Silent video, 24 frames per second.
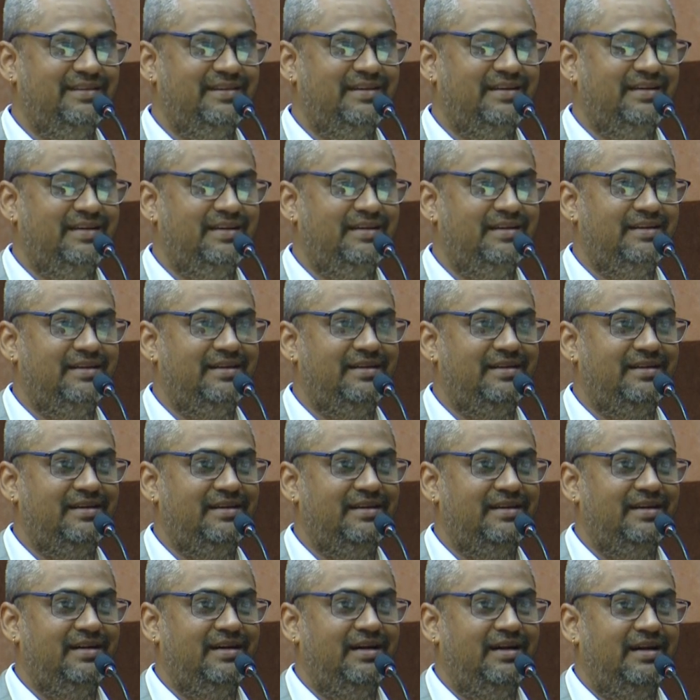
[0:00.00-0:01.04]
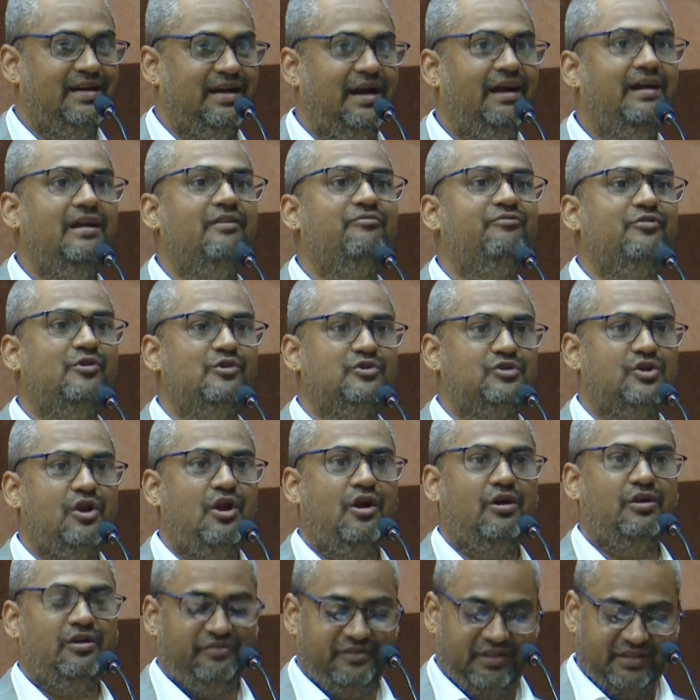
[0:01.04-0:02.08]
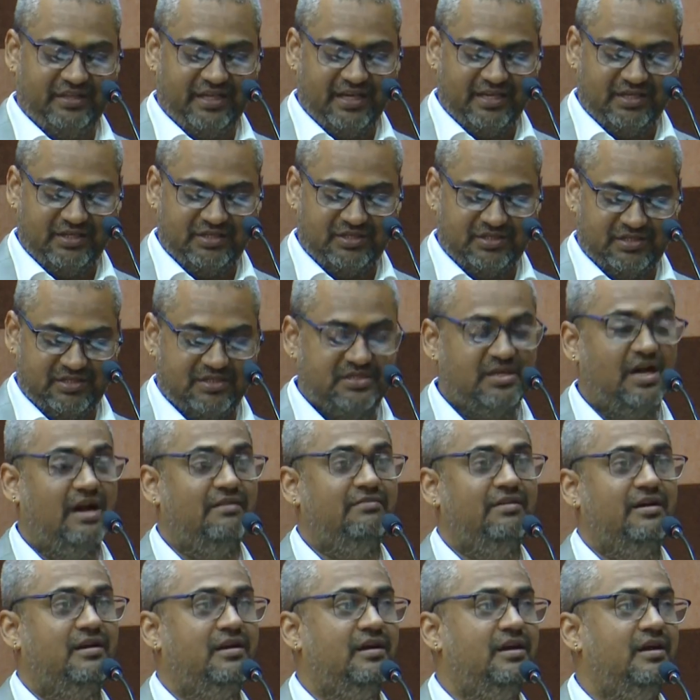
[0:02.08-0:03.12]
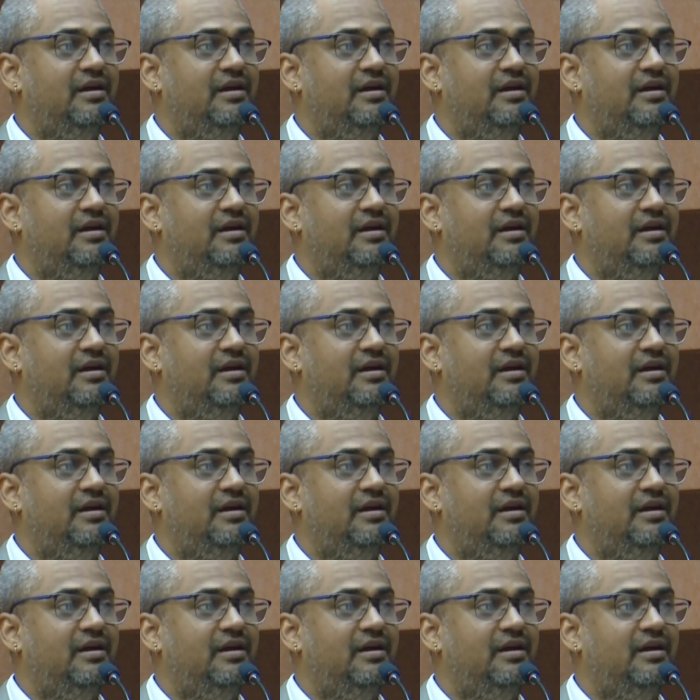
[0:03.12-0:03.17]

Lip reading: Okay. And of course, lot of the things our